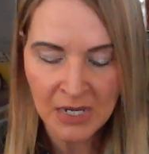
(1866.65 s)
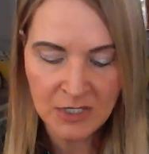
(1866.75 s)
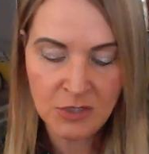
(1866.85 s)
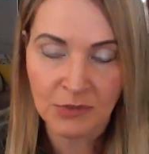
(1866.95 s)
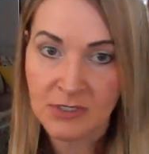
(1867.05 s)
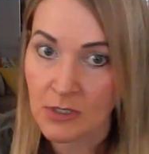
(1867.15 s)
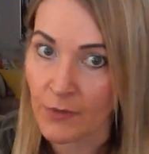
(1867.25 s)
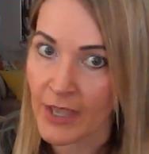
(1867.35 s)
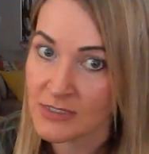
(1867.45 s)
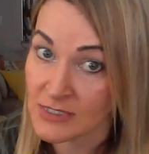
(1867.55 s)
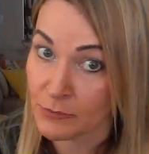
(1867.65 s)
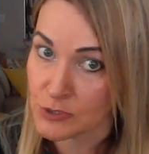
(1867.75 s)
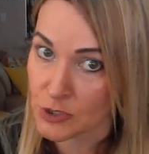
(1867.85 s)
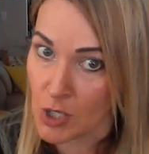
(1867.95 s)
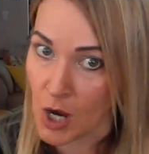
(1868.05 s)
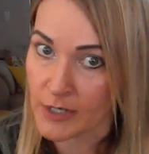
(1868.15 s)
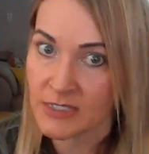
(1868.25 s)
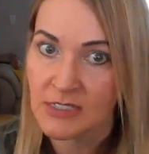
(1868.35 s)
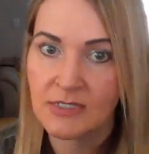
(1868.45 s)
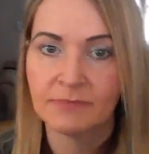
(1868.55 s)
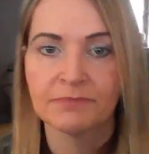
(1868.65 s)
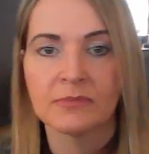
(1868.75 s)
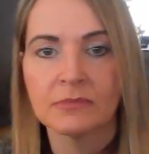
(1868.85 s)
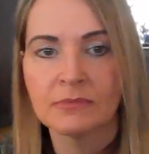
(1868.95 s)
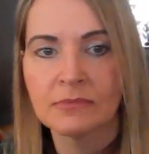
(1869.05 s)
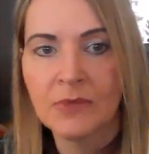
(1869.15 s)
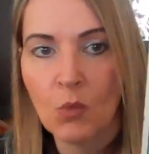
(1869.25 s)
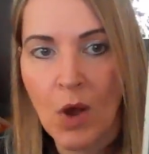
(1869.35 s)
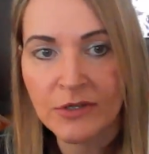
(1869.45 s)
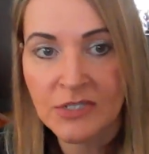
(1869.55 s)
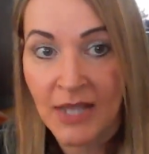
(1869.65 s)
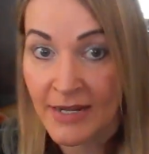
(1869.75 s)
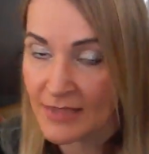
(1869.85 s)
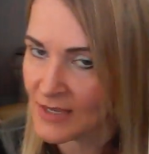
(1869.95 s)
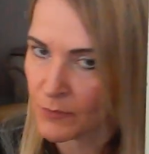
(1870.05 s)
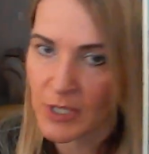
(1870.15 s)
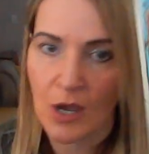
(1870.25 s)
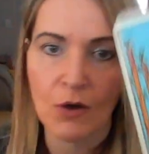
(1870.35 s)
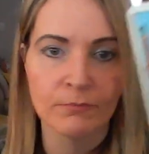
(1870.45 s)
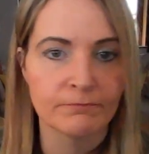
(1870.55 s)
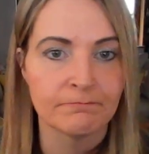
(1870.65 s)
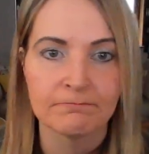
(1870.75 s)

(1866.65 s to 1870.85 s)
So let's go ahead and see what your card is. Water sign, there we go.